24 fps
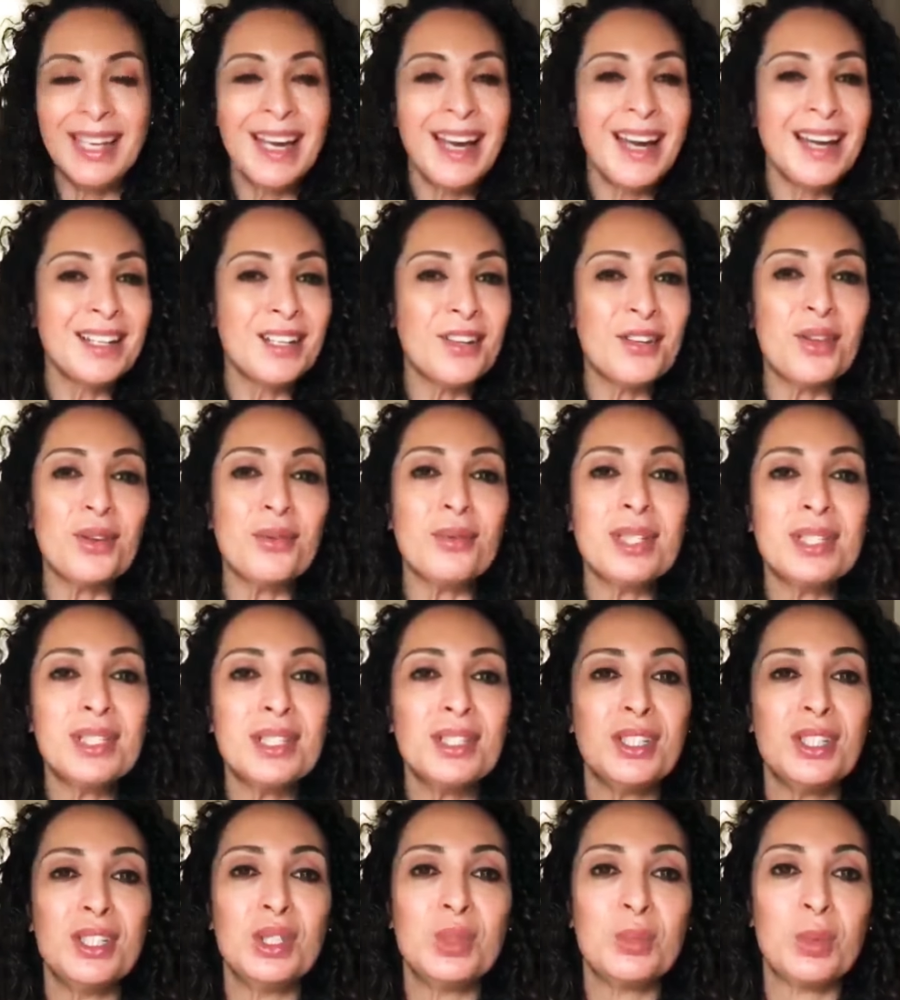Another reason
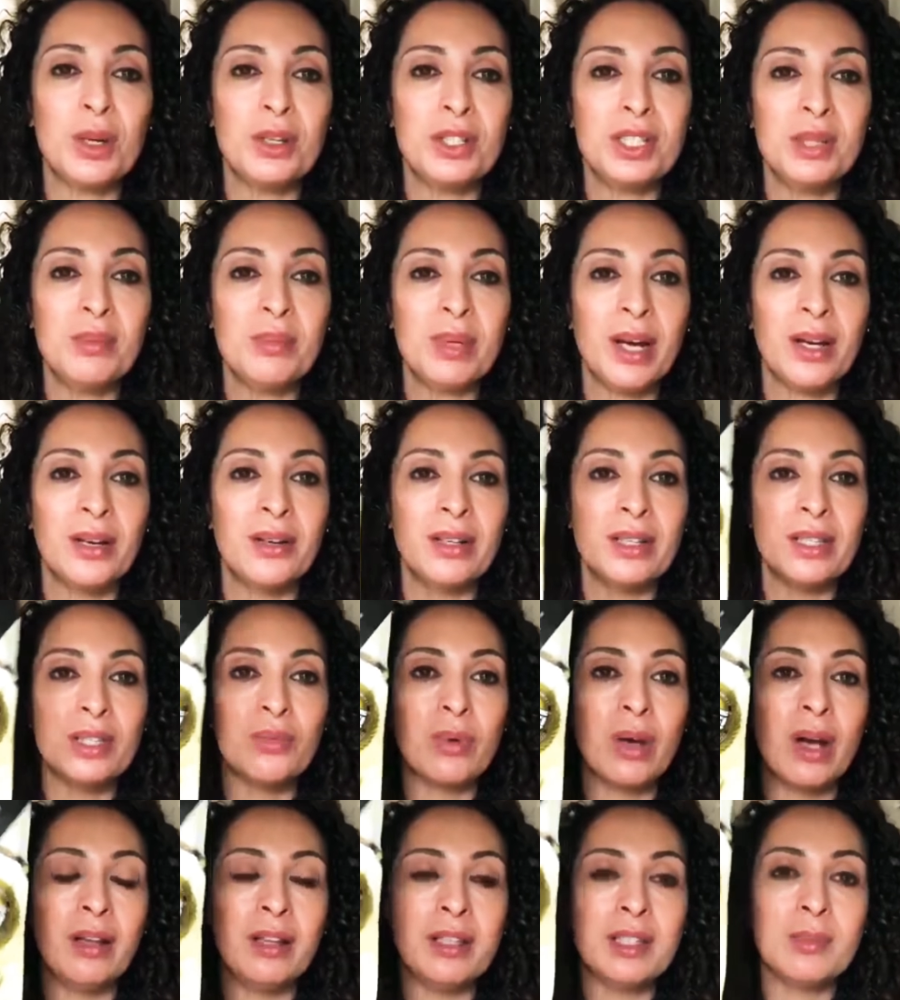to use protein powder as
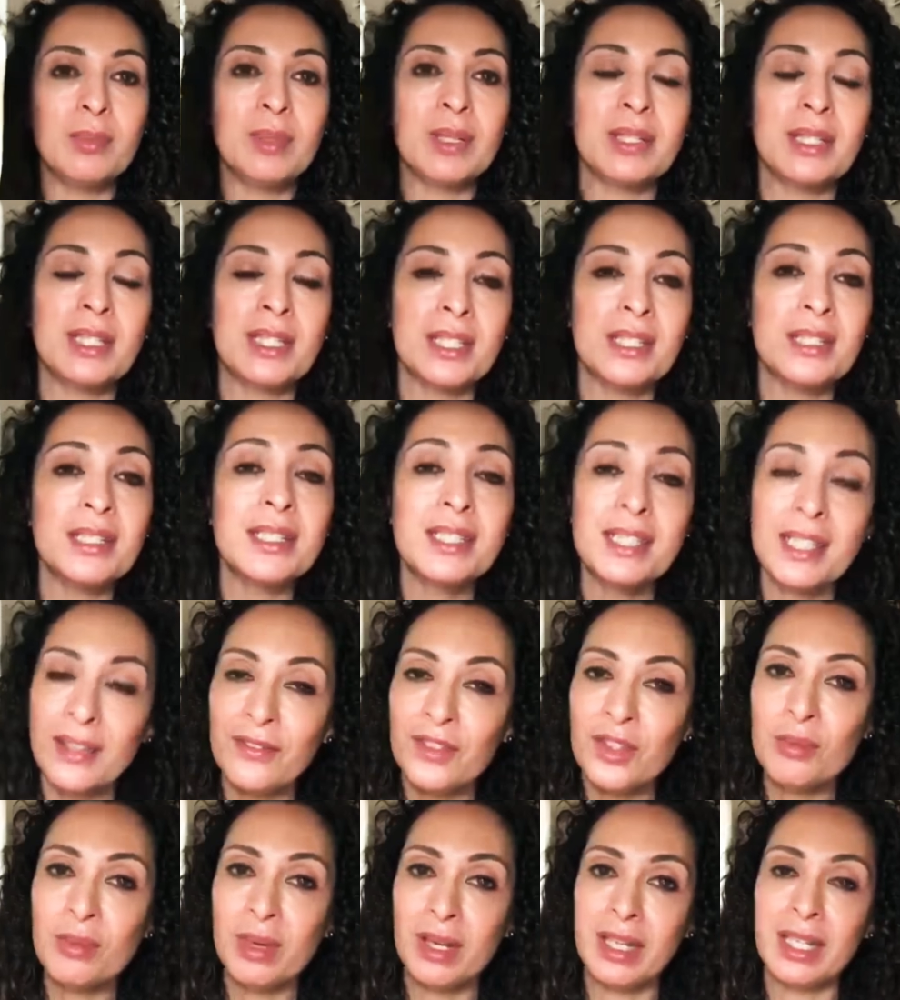well is because it's going to
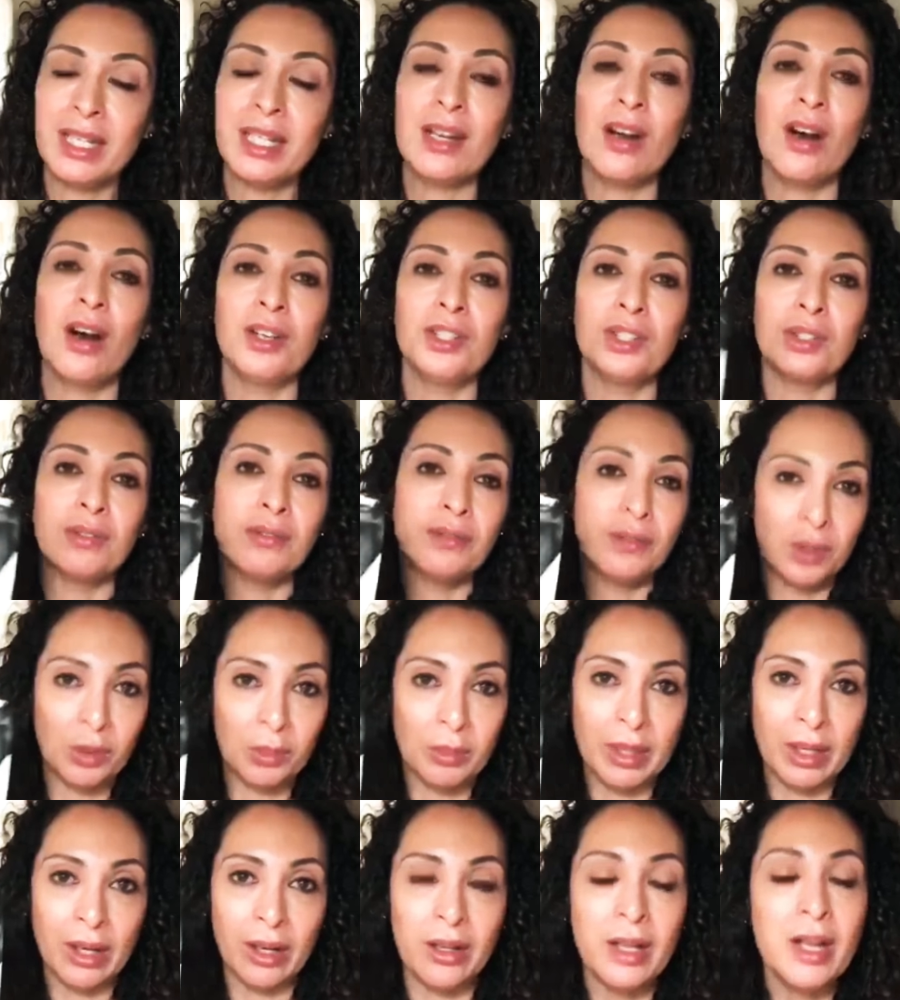save you money on your food
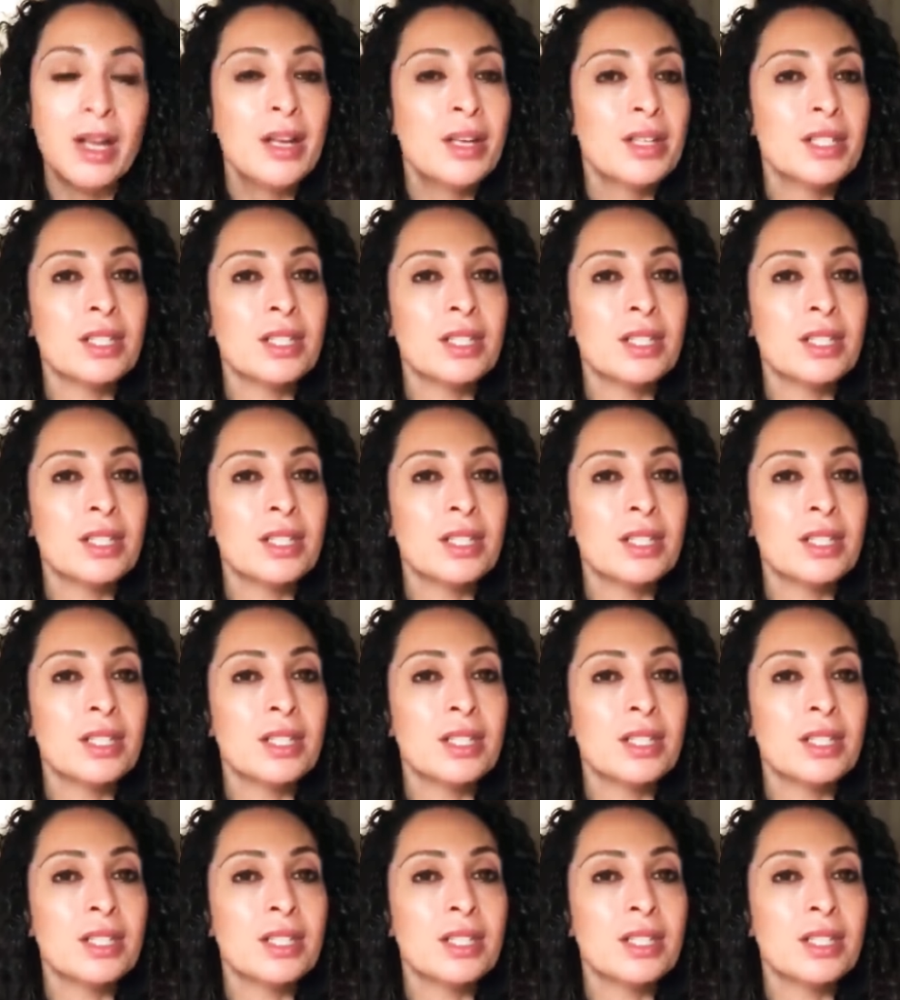bill.